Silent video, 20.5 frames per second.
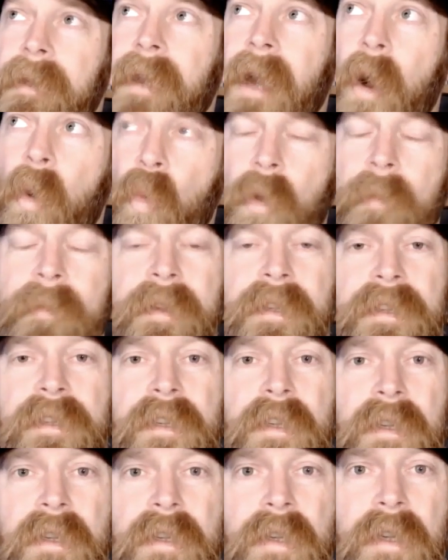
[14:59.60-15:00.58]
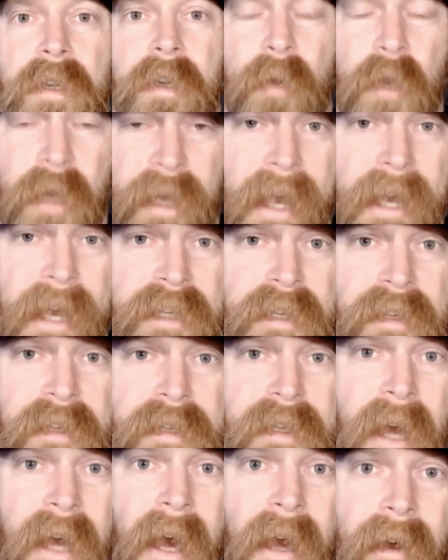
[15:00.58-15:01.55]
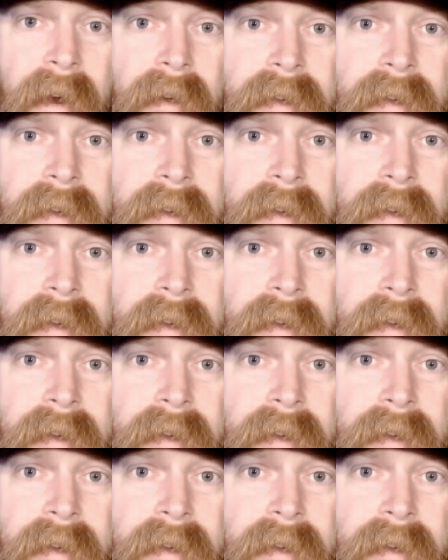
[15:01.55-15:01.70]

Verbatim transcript: a woman's communication style